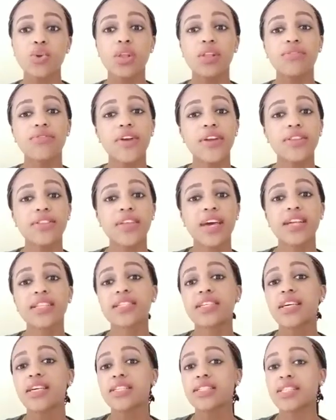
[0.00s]
You will find
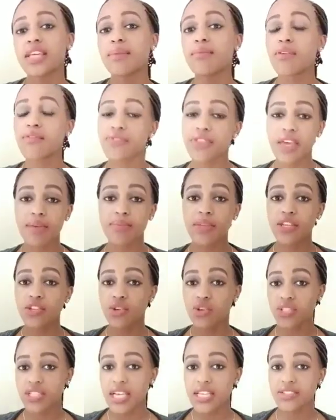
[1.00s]
that some of them, they
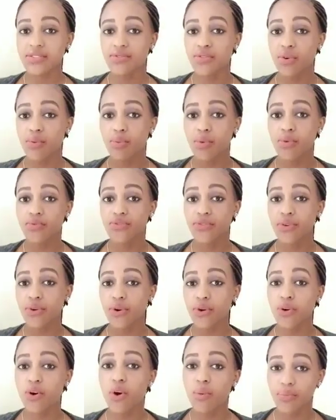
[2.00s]
don't ask for
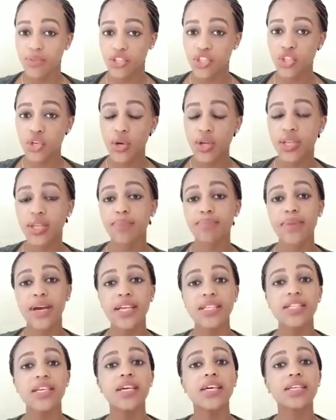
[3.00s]
commission,
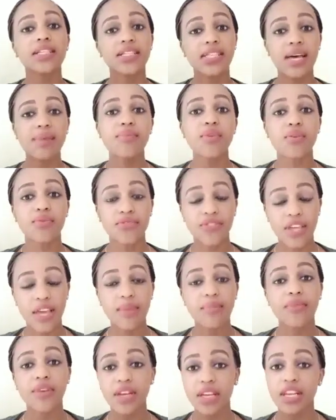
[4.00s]
but some of
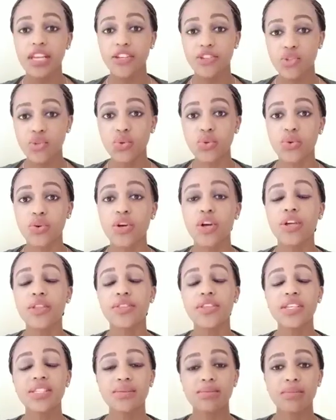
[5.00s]
them really do.
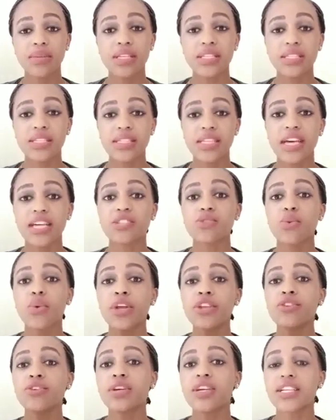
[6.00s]
This means that
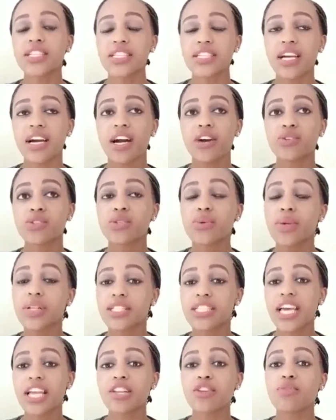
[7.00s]
when you're getting a house, they will
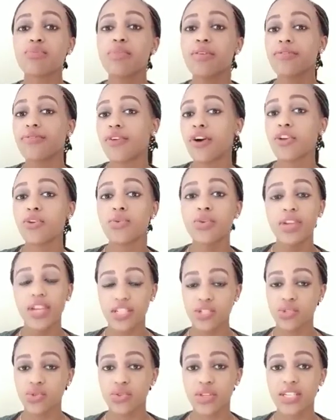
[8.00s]
tell you before you
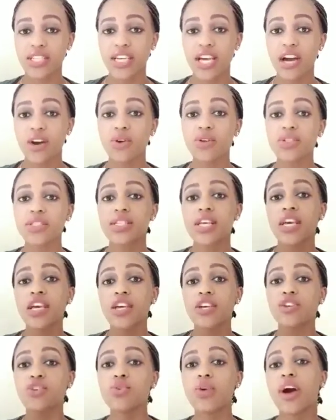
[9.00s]
get to that
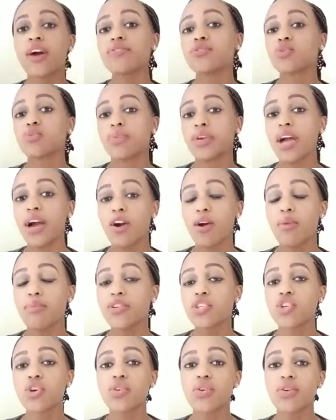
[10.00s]
house, you have to pay a
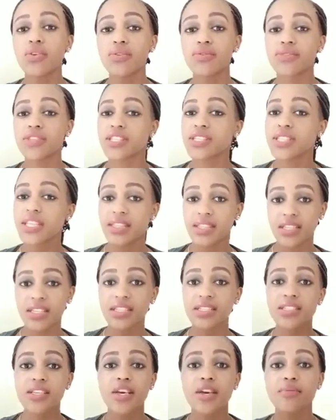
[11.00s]
commission of this and
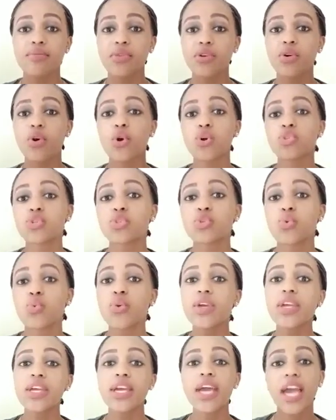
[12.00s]
this, because
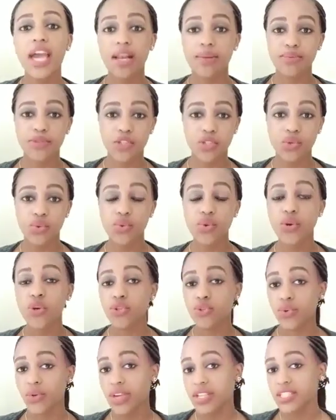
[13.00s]
we helped you
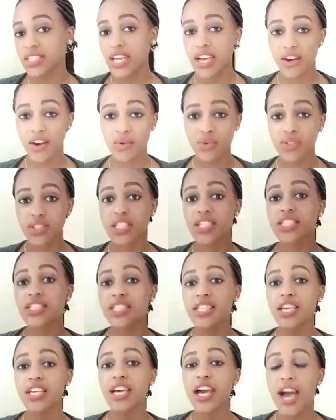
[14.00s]
to get a house. It
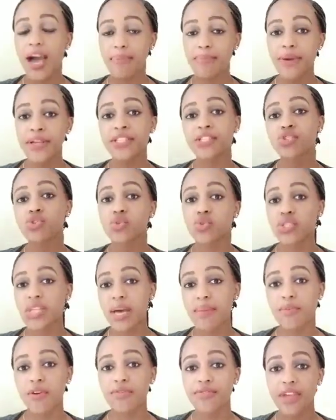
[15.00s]
happens to
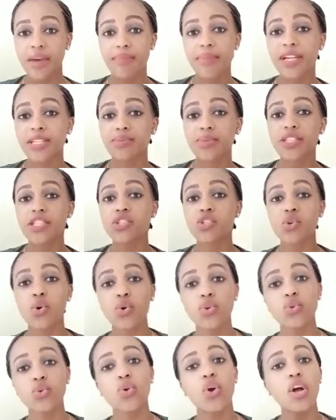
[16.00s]
some of the apartments,
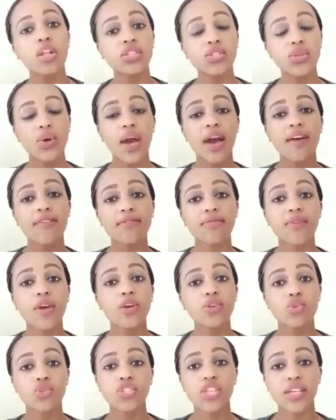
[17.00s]
so you also have
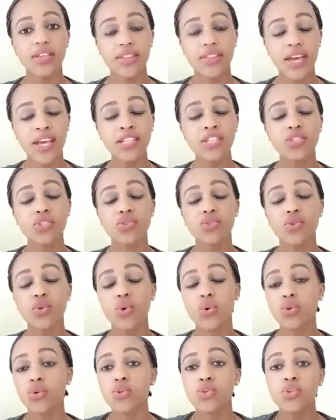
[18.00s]
to check that.
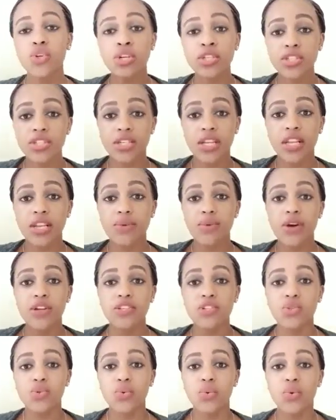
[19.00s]
So you don't really
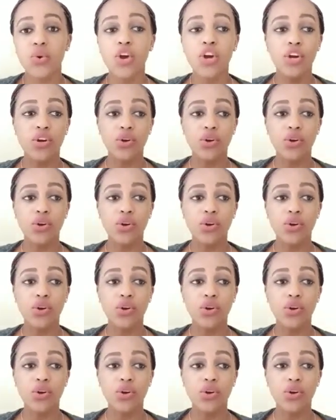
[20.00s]
want to